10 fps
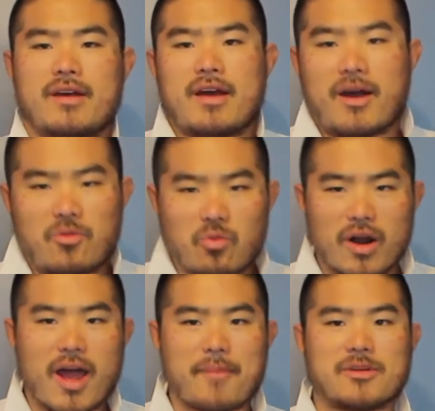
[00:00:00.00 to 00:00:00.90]
And what
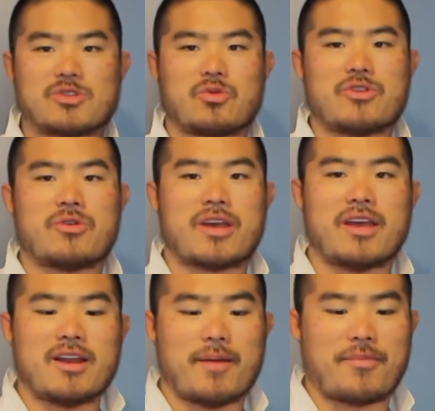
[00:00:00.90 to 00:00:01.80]
happens when you
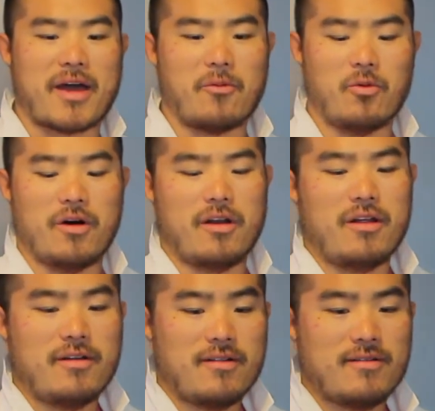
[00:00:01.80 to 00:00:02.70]
heat up that wood?
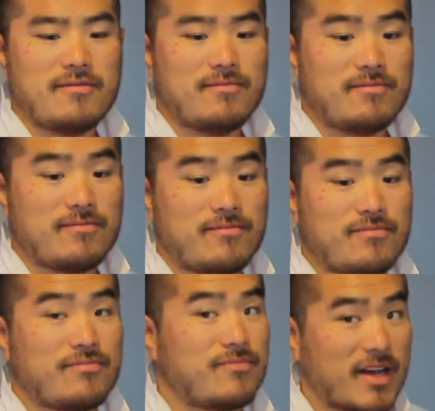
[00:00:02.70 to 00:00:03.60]

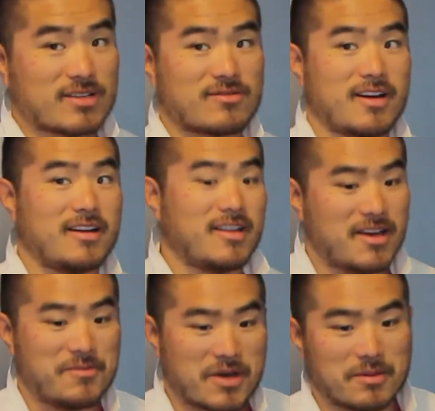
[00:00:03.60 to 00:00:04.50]
That's right,
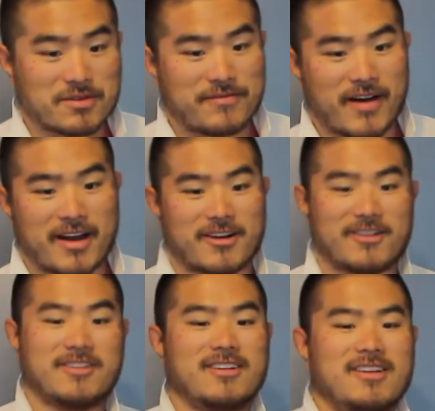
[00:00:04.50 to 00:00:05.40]
it becomes fire.
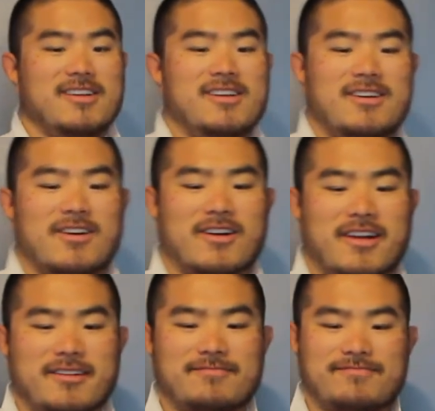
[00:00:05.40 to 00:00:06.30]

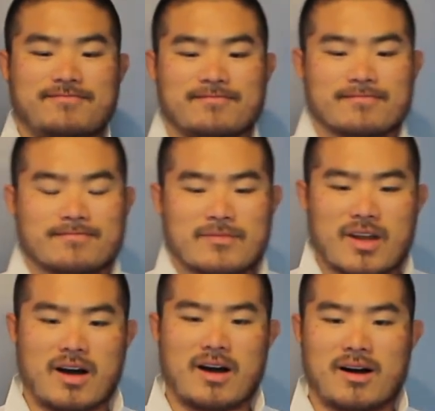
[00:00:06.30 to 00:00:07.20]
Alright?
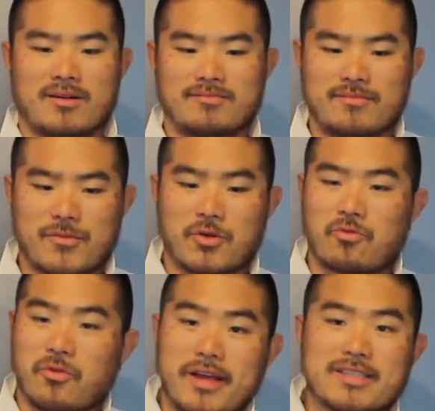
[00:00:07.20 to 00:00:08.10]
The
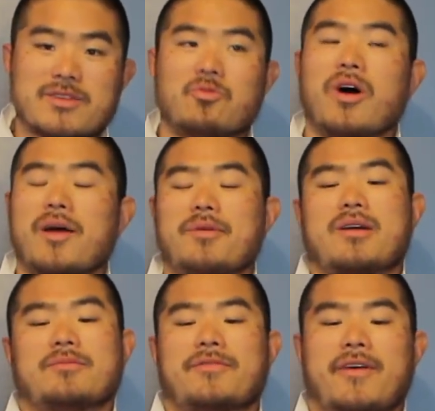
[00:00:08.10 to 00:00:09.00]
reason why it
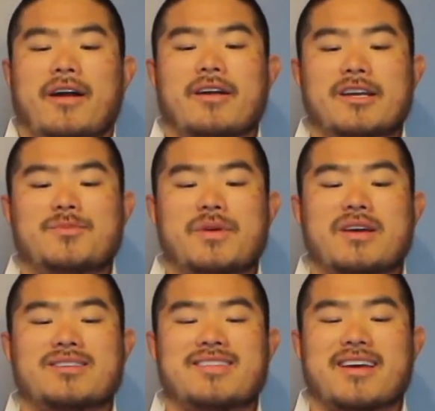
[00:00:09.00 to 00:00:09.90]
becomes fire is
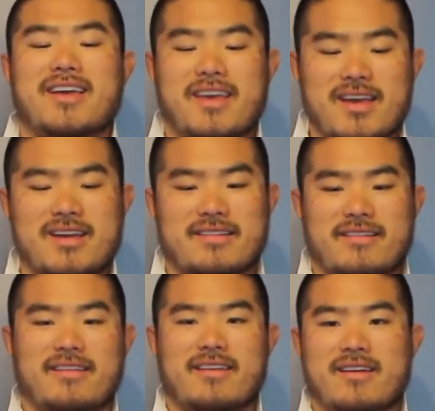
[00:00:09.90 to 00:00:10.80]
because the
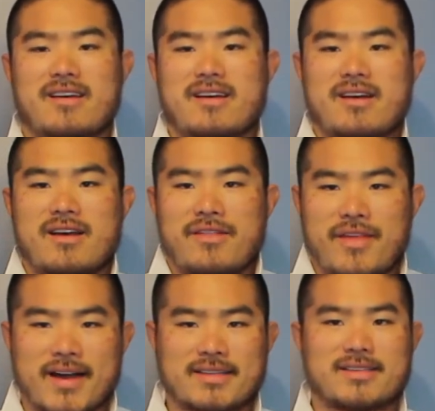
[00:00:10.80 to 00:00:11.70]
heat
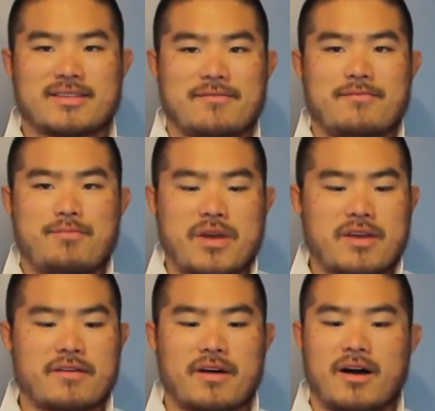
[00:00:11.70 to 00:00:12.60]
that's
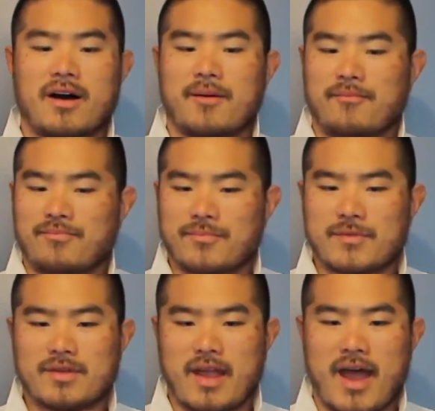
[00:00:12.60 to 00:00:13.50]
being
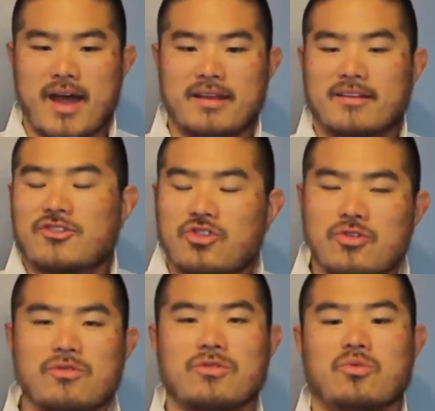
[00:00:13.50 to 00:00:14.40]
added
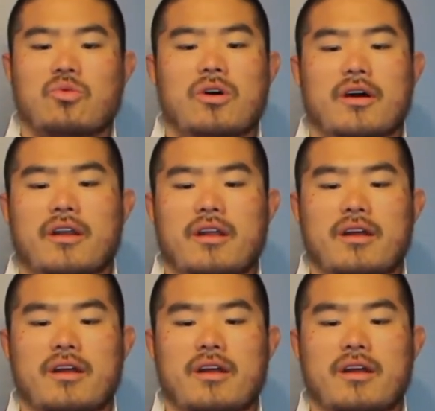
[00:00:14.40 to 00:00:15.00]
to the wood